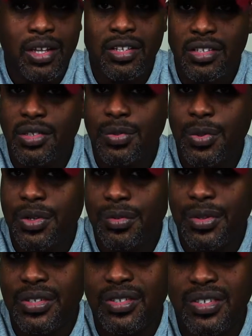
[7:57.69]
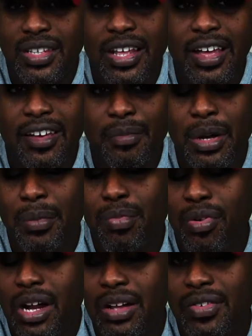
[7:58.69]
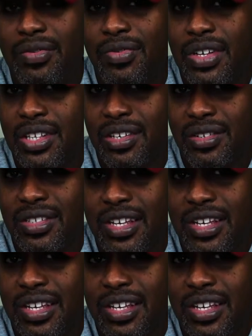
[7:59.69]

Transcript: And this is one of the reasons that I have my private video